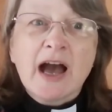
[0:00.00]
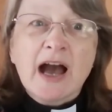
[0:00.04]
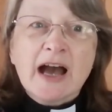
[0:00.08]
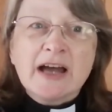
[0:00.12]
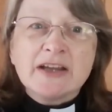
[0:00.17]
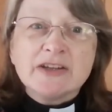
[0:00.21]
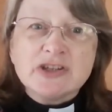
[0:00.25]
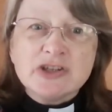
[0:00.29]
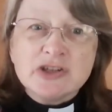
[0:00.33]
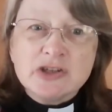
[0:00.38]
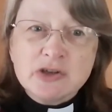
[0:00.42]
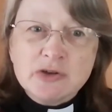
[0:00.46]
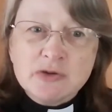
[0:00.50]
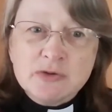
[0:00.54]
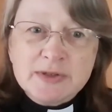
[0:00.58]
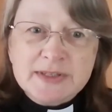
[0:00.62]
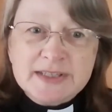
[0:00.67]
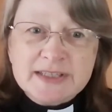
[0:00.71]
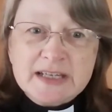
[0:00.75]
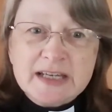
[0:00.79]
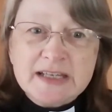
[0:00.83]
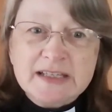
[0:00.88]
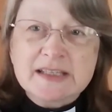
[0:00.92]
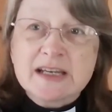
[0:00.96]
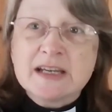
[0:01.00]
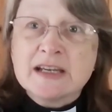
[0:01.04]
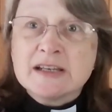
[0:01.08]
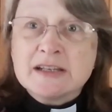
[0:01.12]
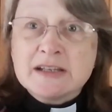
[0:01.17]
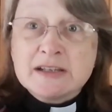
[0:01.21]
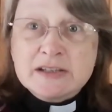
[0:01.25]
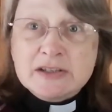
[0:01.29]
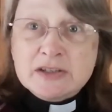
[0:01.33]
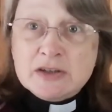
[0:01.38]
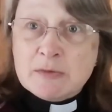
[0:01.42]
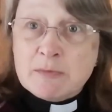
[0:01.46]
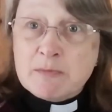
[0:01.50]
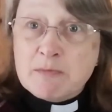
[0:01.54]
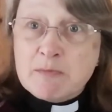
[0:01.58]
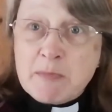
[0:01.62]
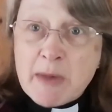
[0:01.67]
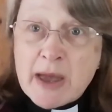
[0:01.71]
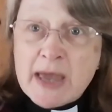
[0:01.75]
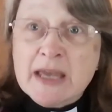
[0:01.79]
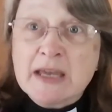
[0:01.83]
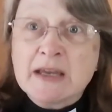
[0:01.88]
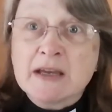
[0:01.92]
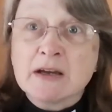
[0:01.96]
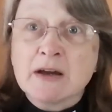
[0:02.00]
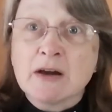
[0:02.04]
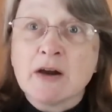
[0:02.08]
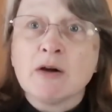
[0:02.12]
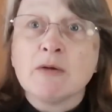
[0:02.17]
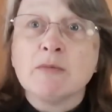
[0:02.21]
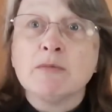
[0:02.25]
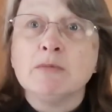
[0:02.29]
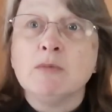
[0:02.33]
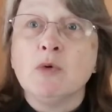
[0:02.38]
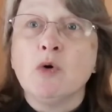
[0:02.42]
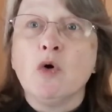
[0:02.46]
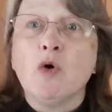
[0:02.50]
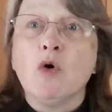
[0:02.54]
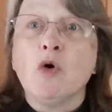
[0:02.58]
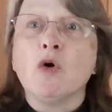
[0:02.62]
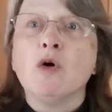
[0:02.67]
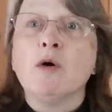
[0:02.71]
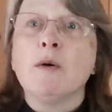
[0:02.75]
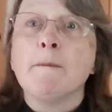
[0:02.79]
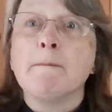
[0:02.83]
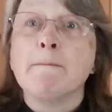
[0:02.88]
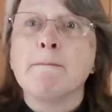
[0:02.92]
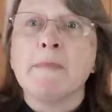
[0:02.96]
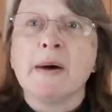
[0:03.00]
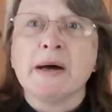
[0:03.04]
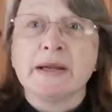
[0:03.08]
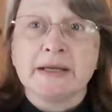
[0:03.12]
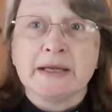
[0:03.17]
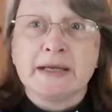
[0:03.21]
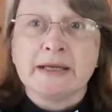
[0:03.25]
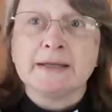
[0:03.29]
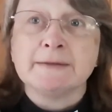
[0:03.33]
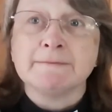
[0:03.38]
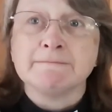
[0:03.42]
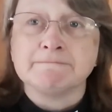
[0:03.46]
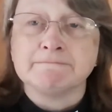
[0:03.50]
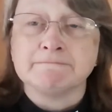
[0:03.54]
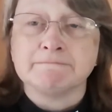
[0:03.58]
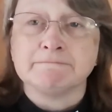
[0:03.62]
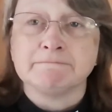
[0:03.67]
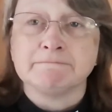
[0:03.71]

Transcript: and used it to make more money.